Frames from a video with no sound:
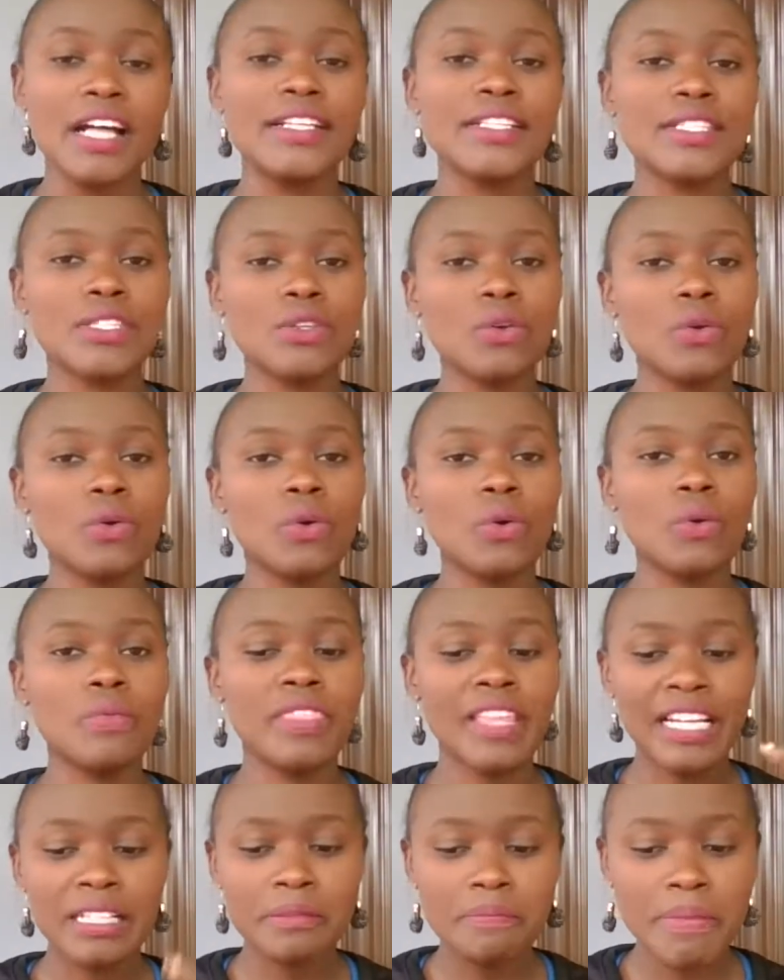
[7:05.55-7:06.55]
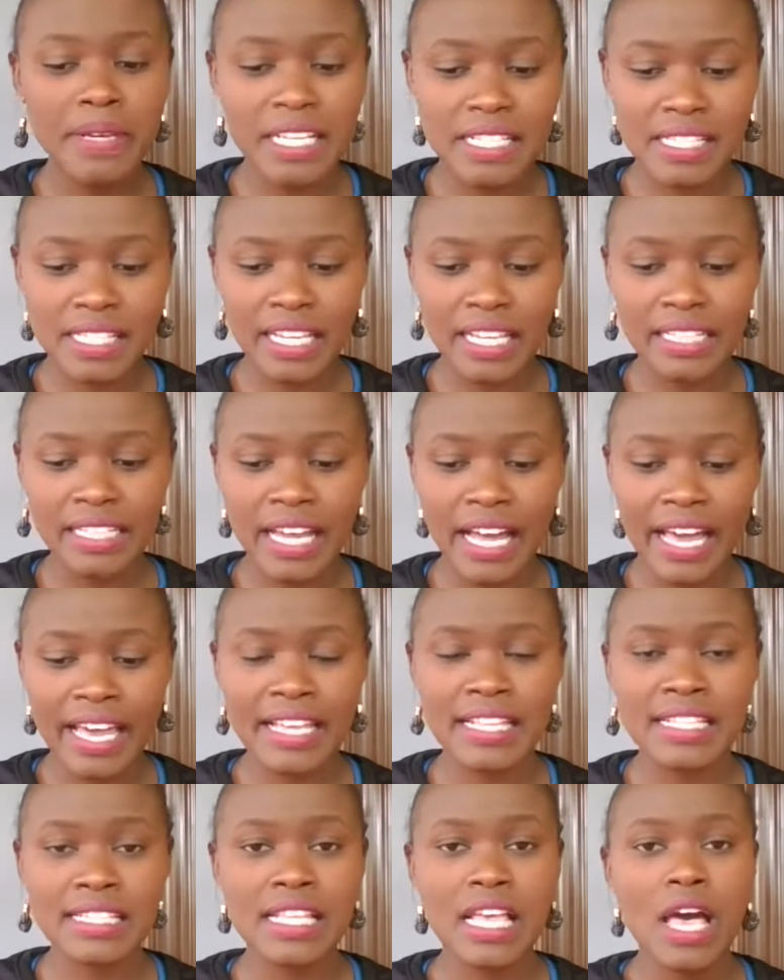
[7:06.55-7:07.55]
So that being said,
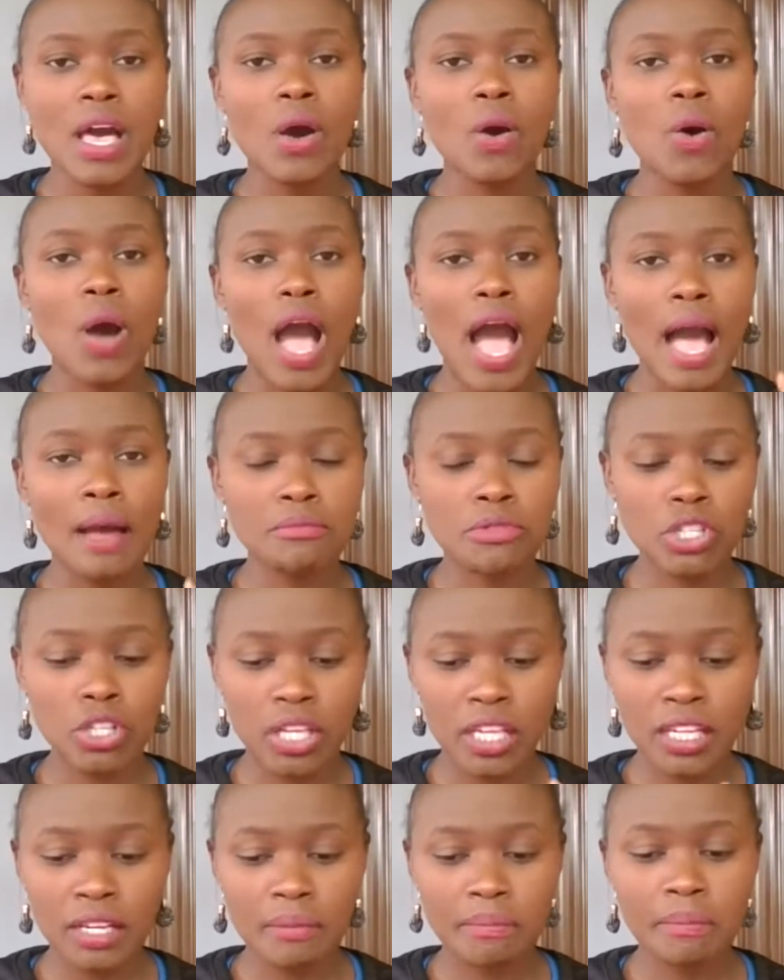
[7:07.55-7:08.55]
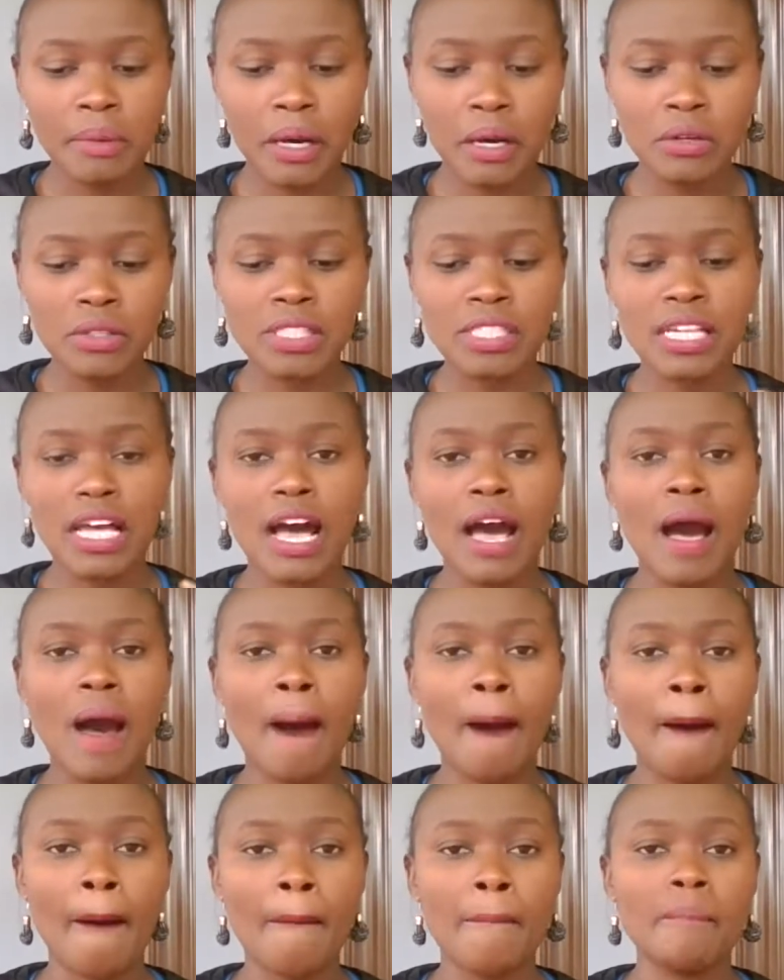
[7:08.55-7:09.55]
guys, I'm talking about
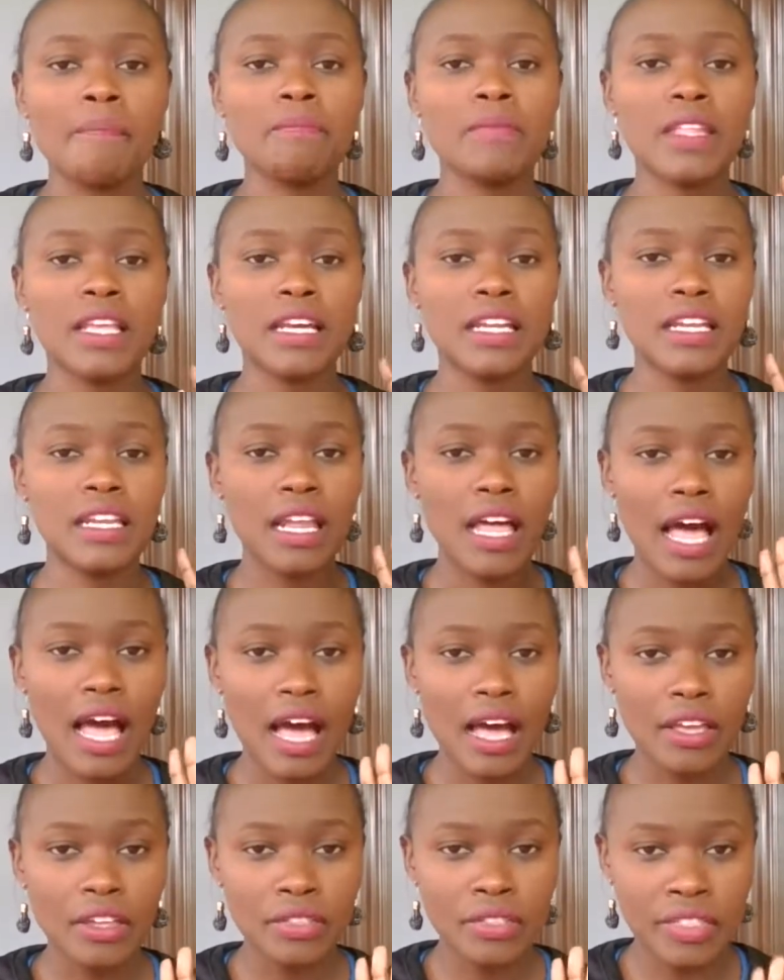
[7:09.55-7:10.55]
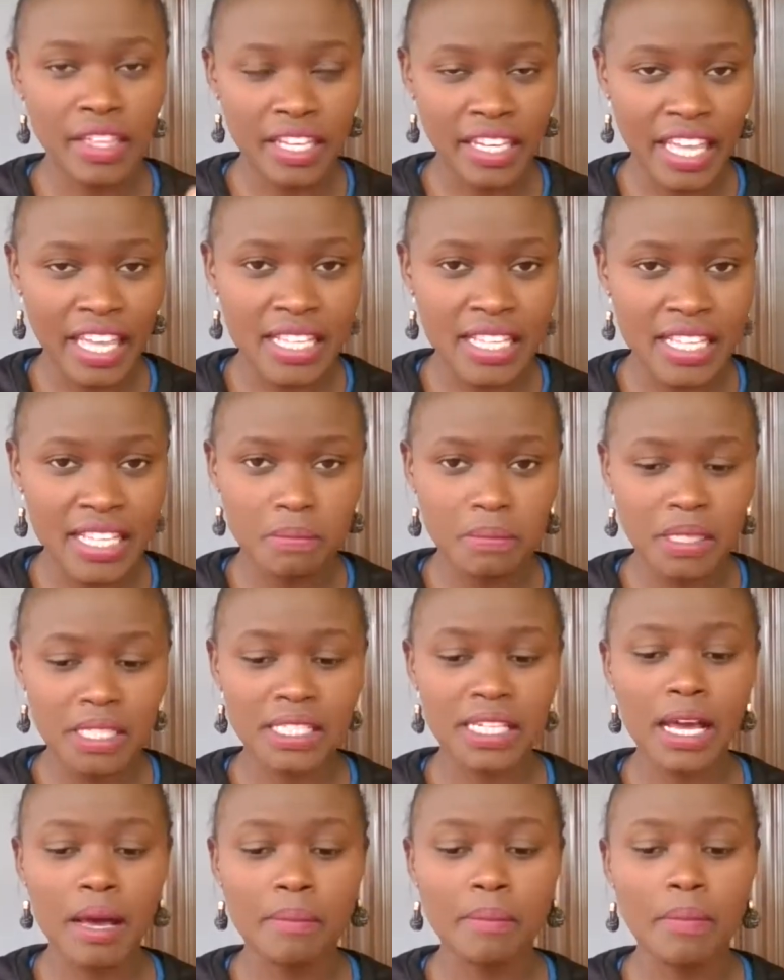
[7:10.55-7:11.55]
the next
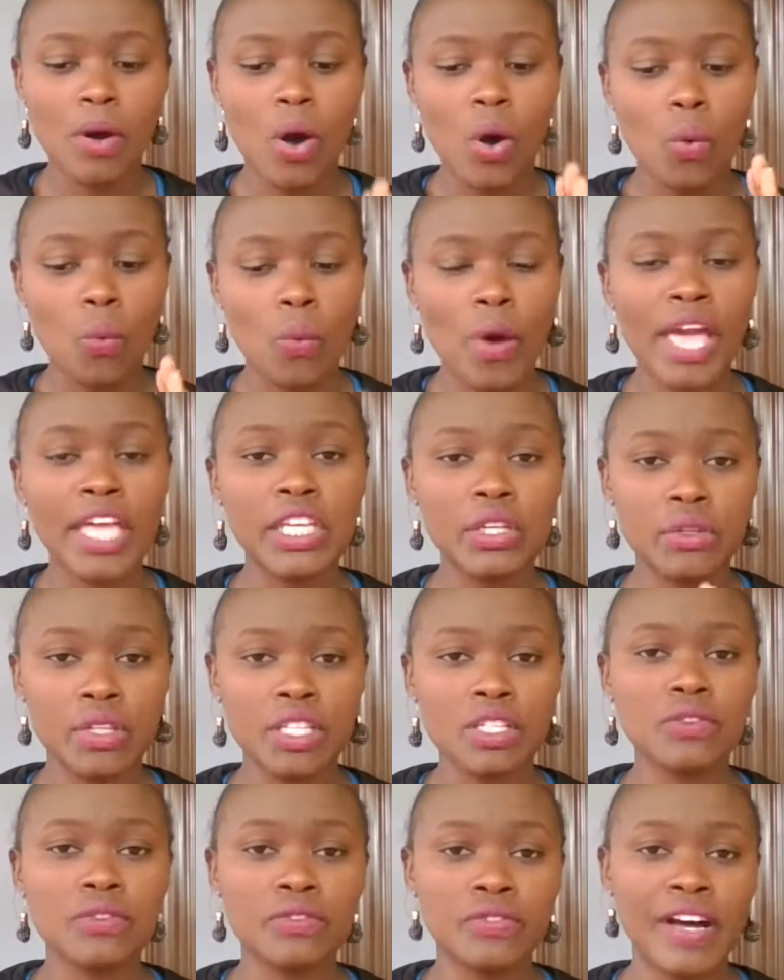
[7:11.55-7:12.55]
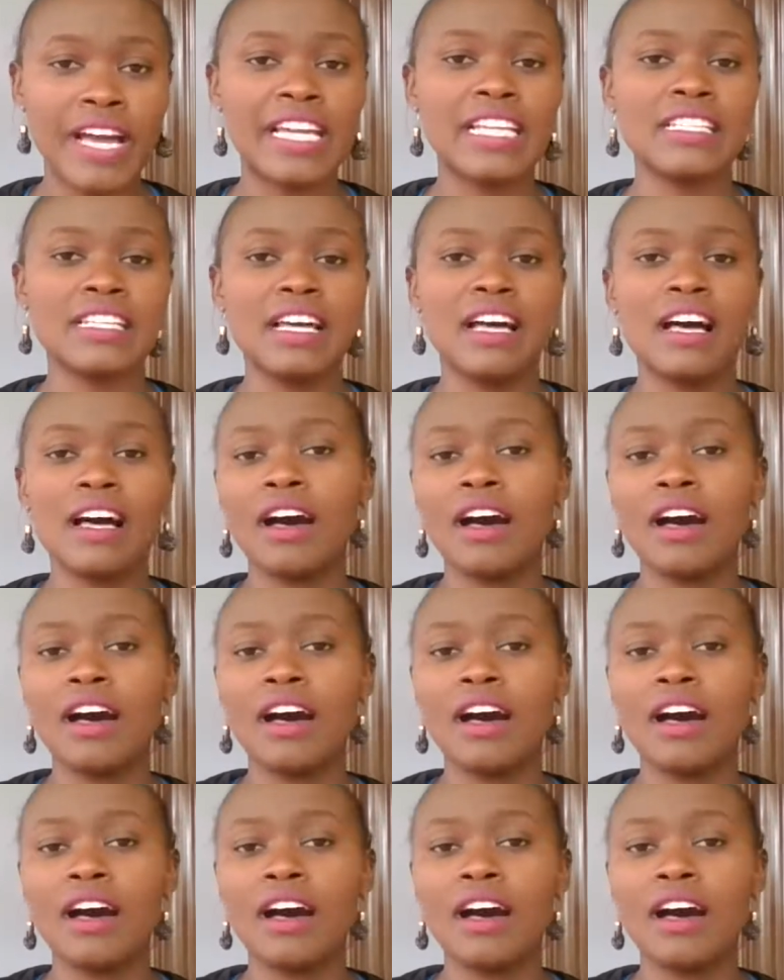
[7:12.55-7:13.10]
meetup where you need to find